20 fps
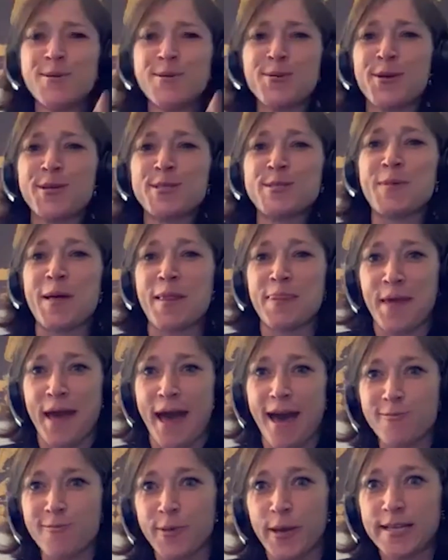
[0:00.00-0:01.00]
curious about
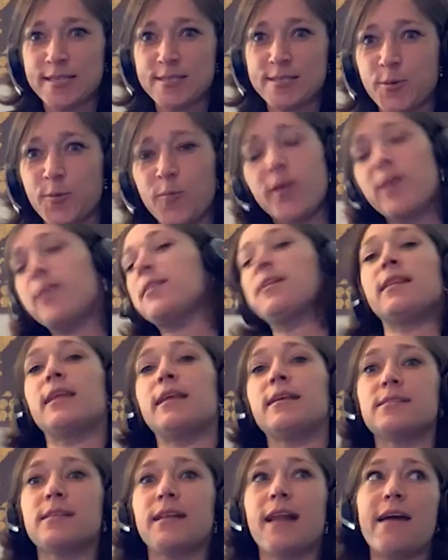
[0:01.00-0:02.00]
that, right? So one of the
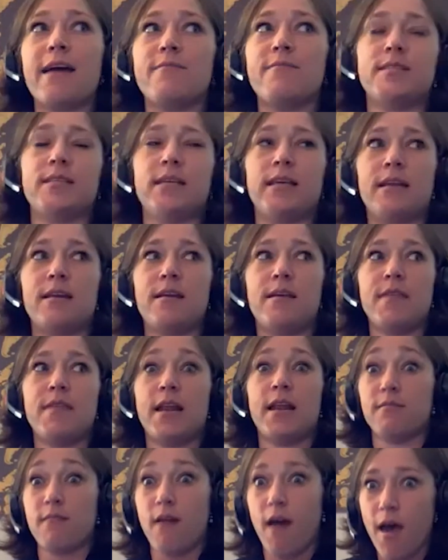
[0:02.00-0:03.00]
things that I've seen
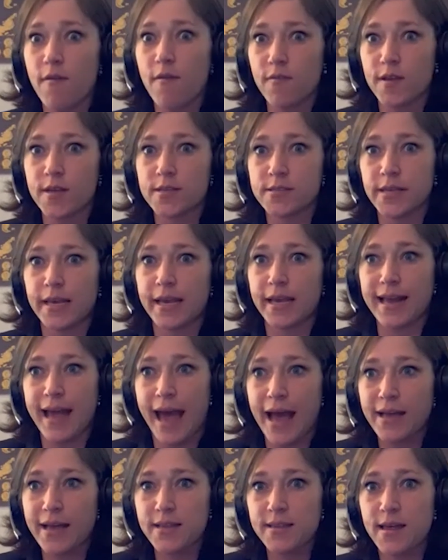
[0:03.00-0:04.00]
that I love is like at
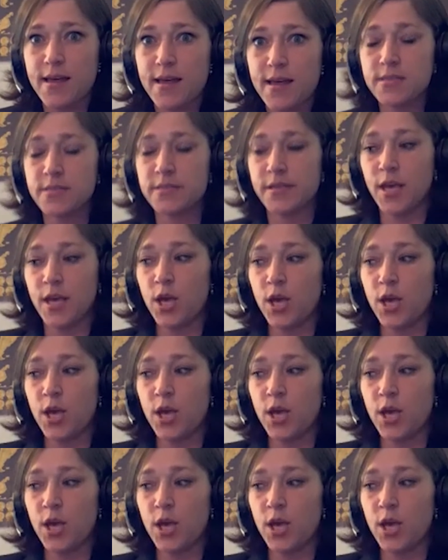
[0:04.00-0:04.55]
hackathons,